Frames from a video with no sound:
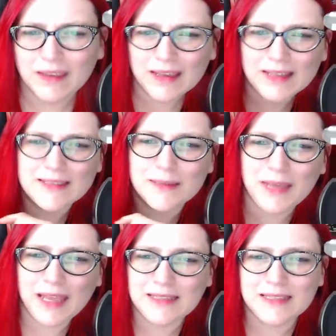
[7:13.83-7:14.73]
In some
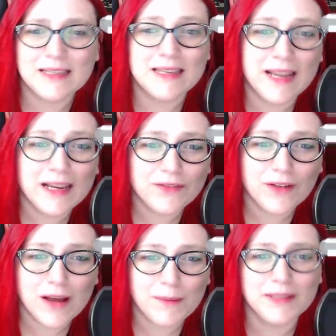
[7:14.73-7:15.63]
cases, the negative
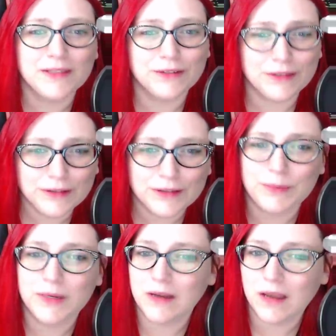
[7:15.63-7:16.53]
comments are earned,
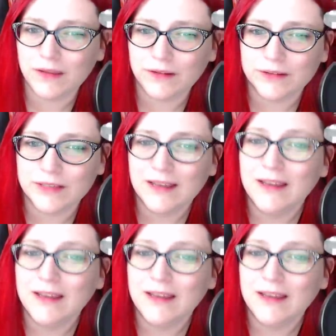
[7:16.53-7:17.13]
but in others,